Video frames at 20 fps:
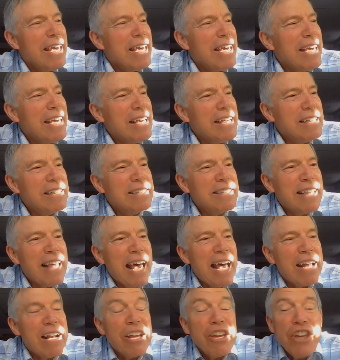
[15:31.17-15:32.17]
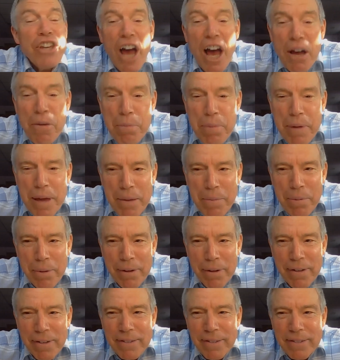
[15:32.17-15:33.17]
is that young
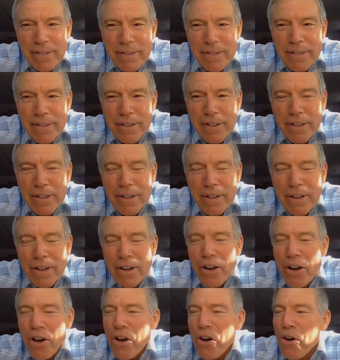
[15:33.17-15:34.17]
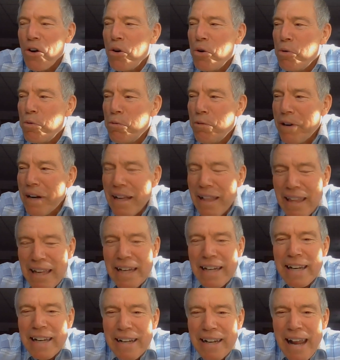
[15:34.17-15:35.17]
people who
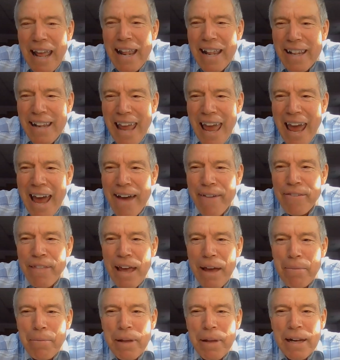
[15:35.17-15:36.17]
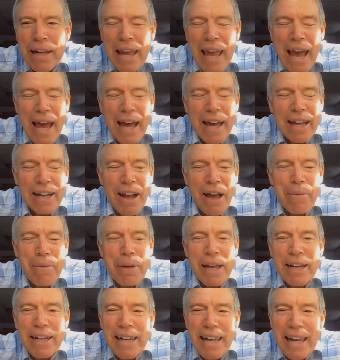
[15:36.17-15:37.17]
really didn't have that many
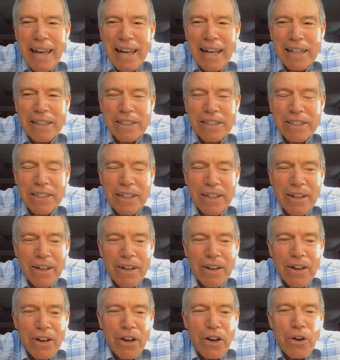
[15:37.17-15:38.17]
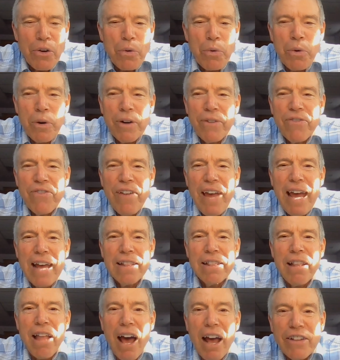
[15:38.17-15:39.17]
economic needs were
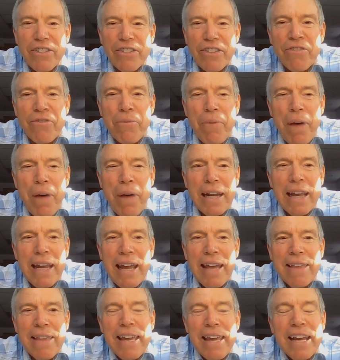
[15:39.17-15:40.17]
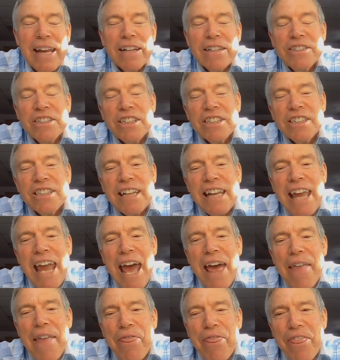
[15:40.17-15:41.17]
fed lots of money and they could just
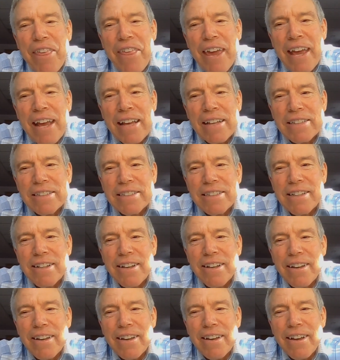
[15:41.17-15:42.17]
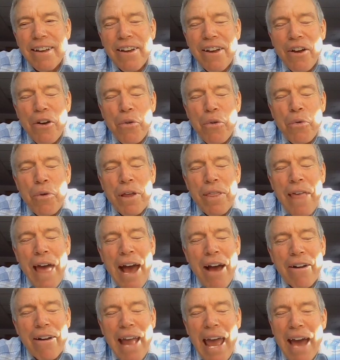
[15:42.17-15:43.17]
get things
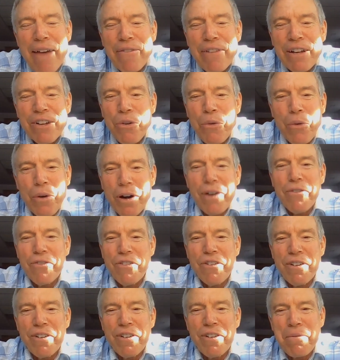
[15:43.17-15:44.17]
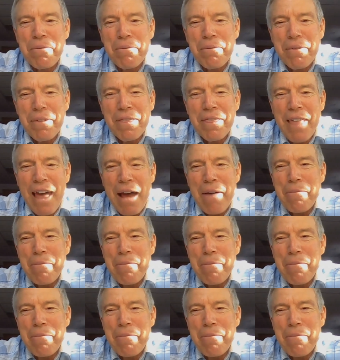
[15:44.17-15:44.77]
without having to work for them that